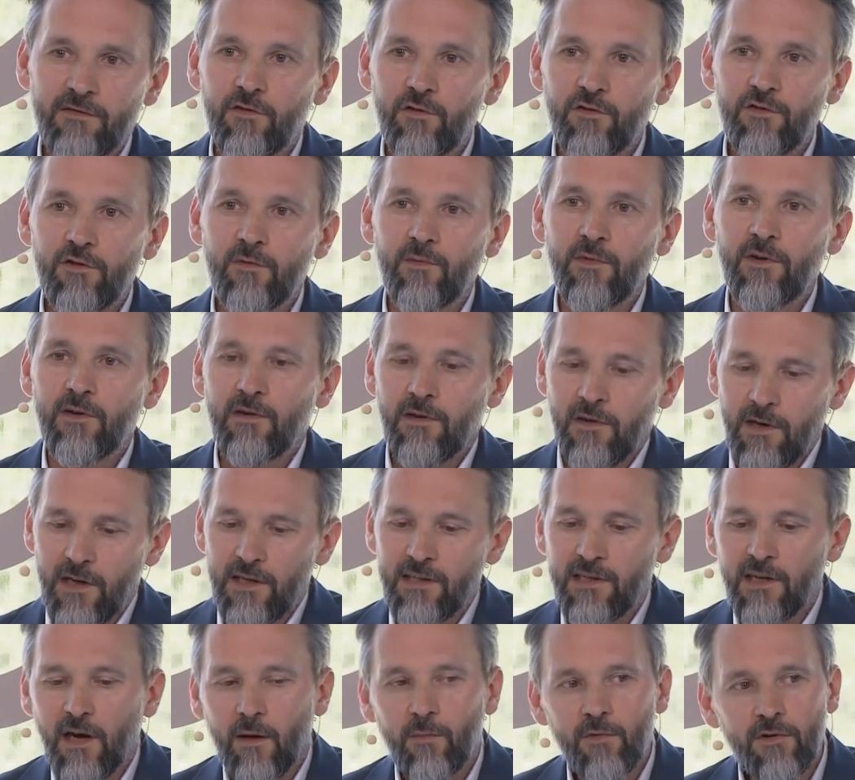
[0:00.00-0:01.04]
volume, less
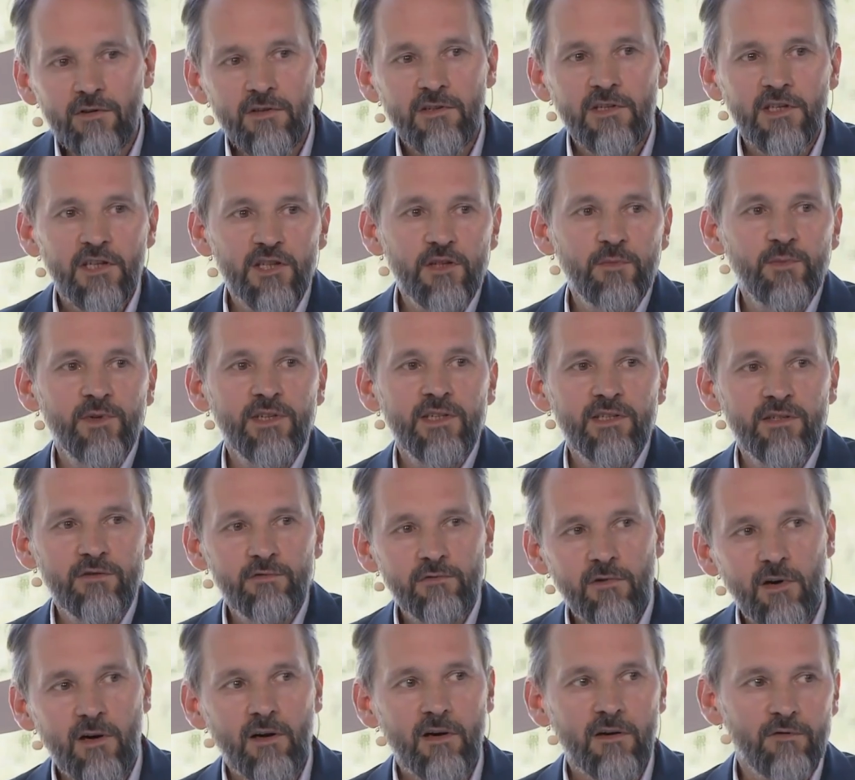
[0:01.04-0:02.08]
carbon in each piece
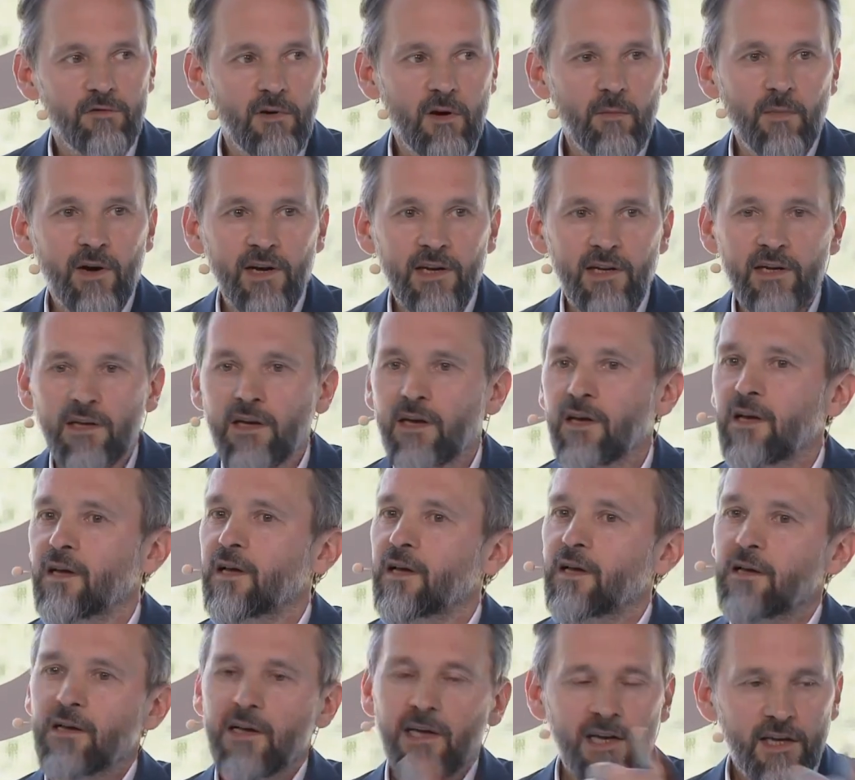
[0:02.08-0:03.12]
you are buying.
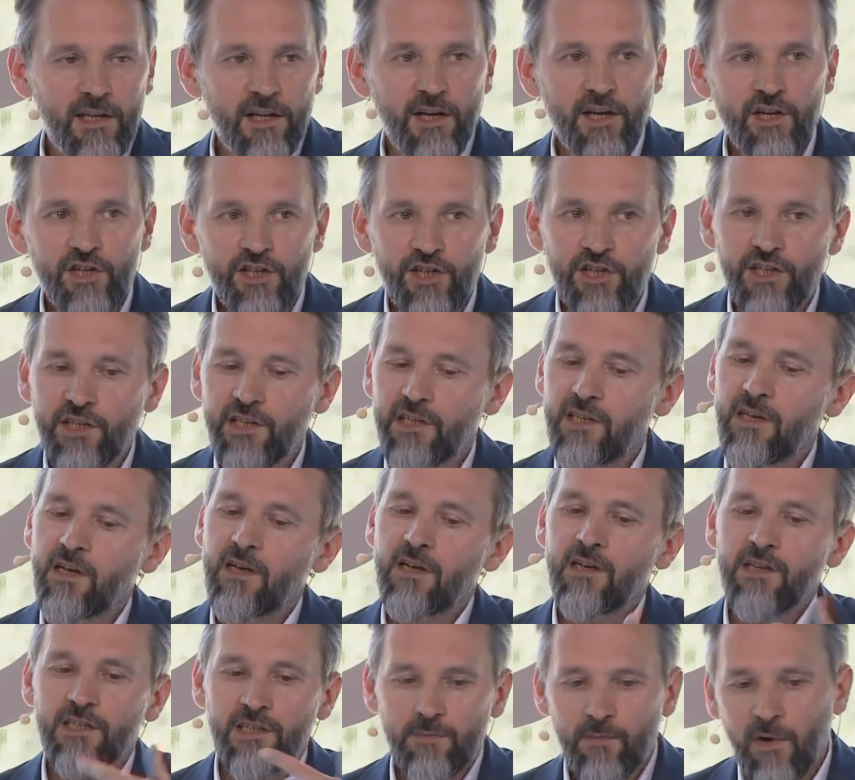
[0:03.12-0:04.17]
Energy,
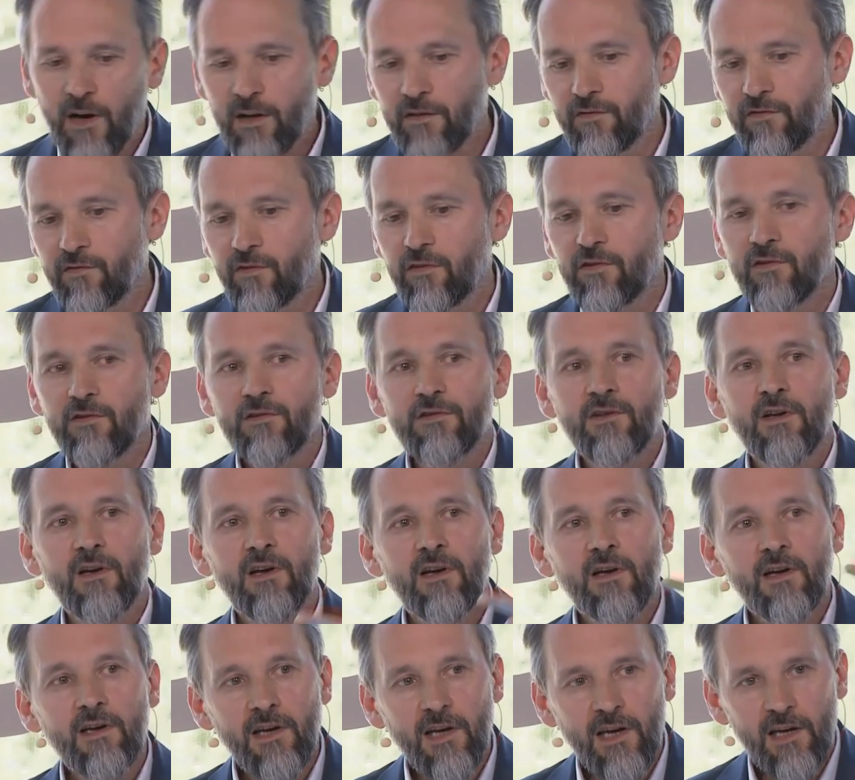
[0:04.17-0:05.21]
smartphone,
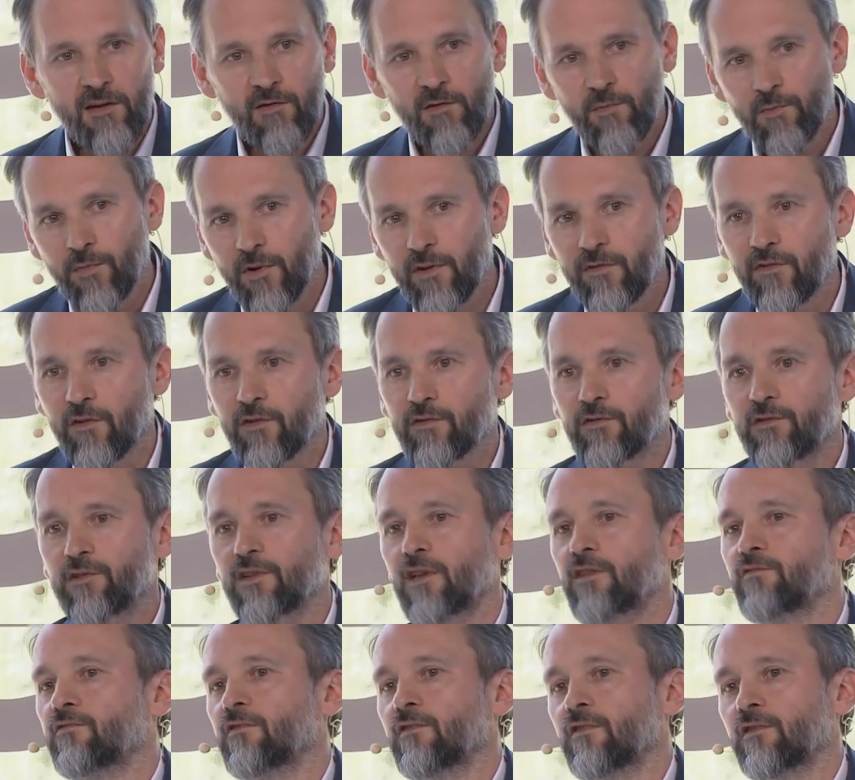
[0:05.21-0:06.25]
equipment for the
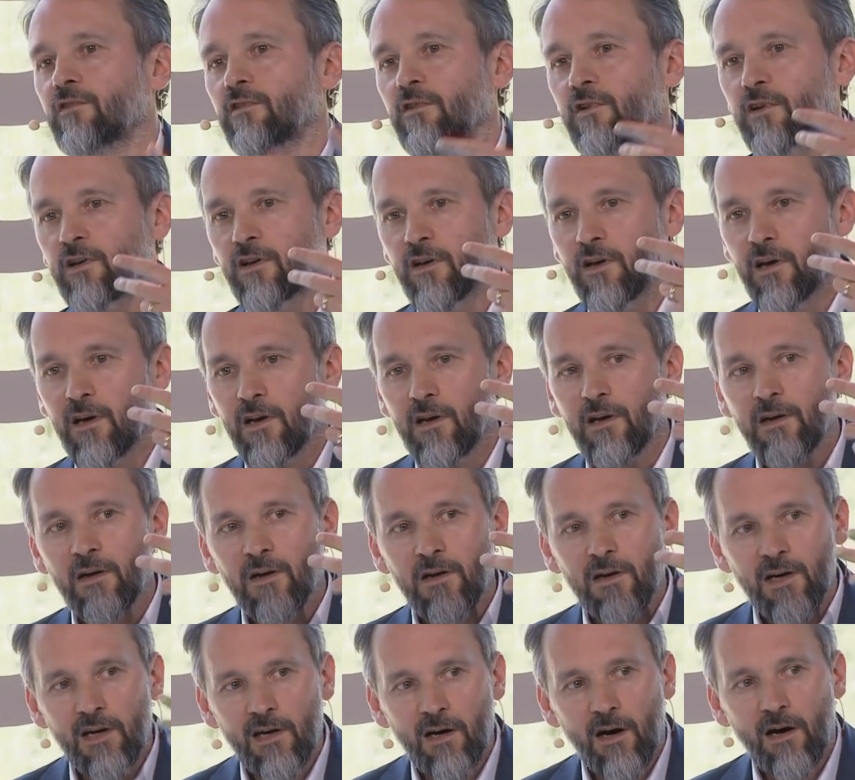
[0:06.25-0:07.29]
network,
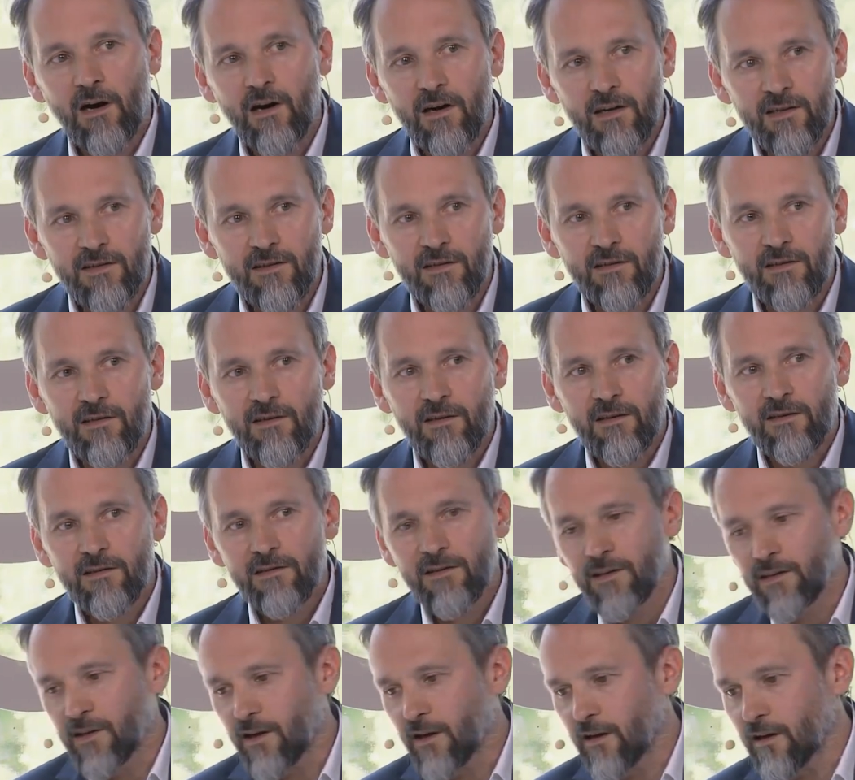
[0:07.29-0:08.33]
cars
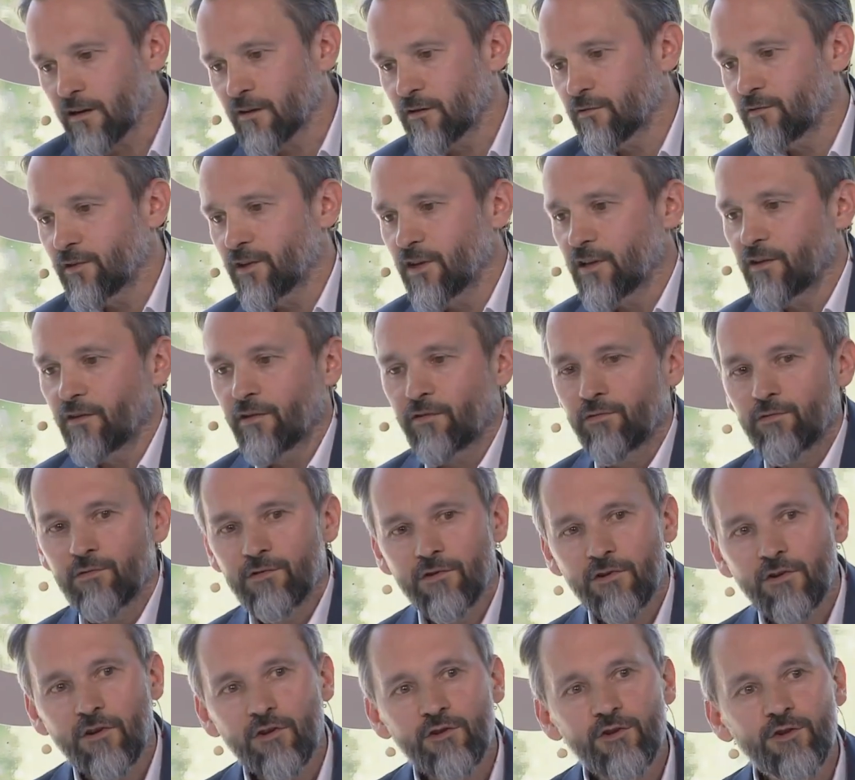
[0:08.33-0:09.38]
that are going through
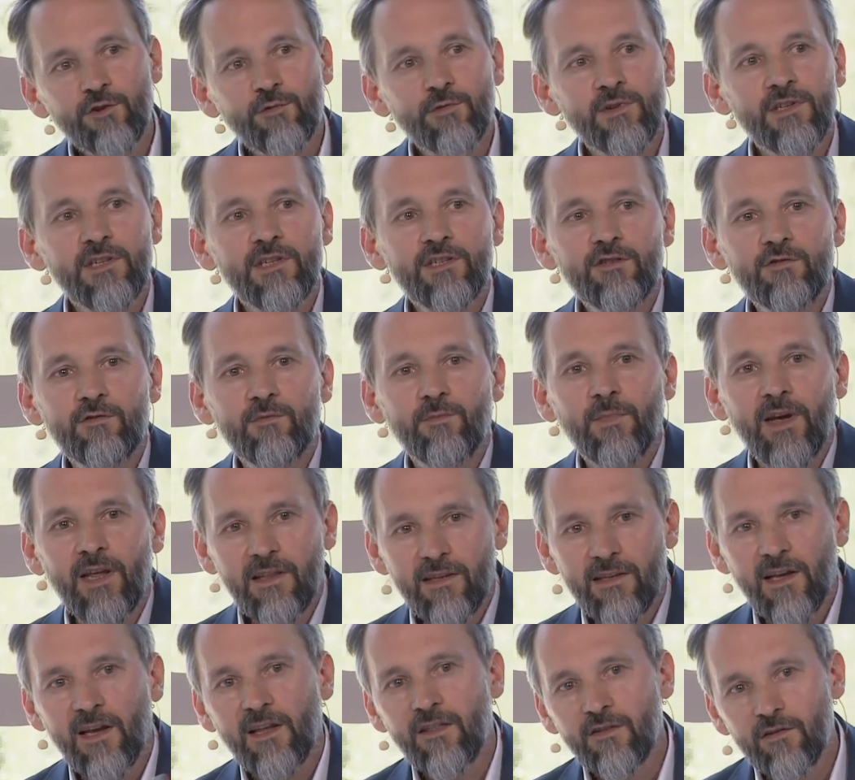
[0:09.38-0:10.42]
the countries to
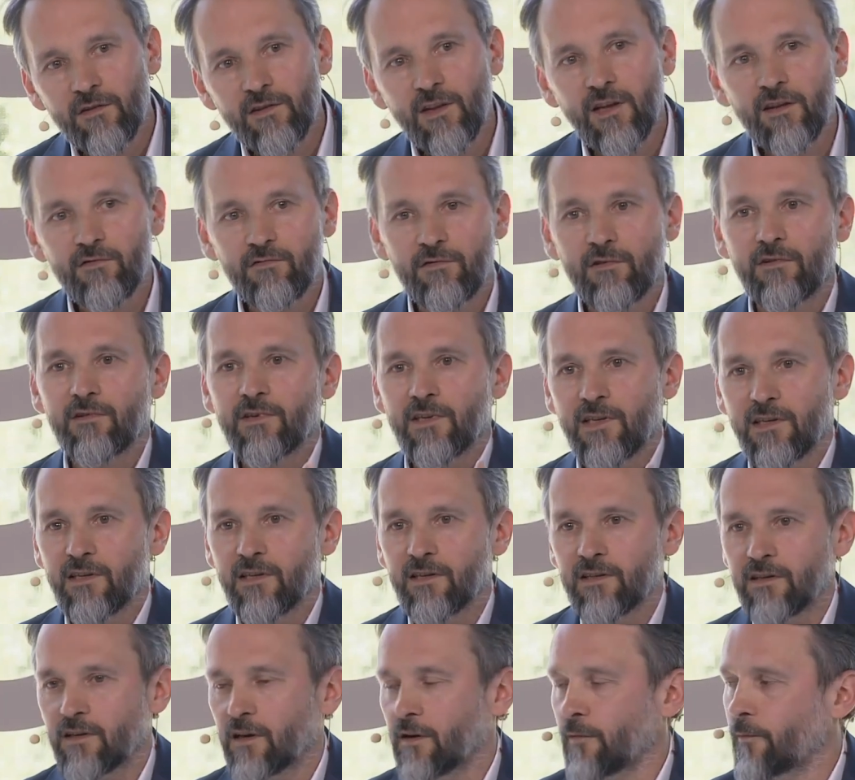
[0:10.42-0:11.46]
maintain the network,
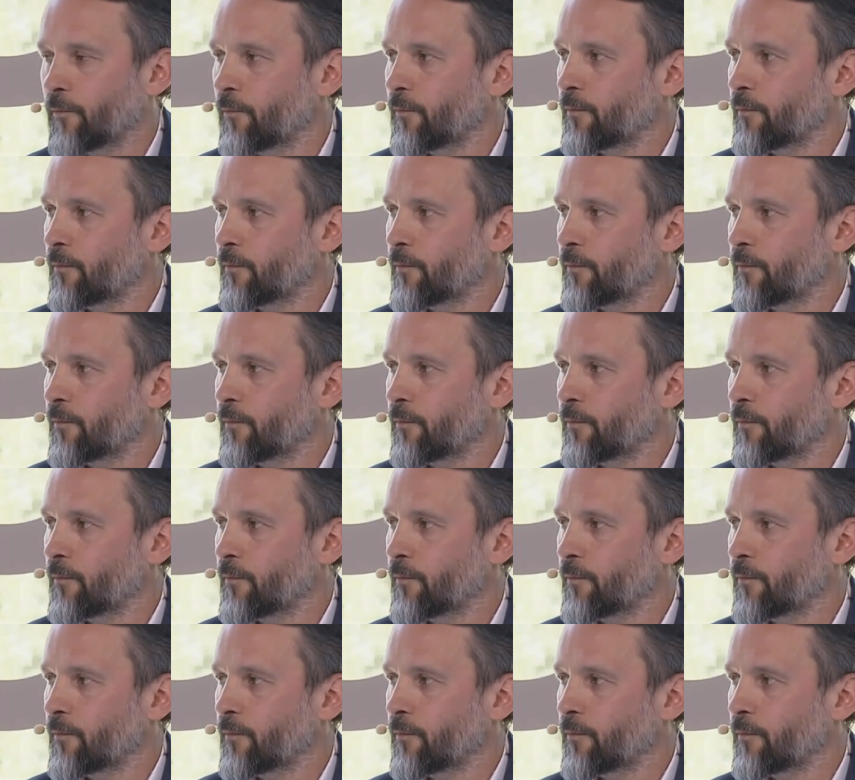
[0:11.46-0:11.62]
etc.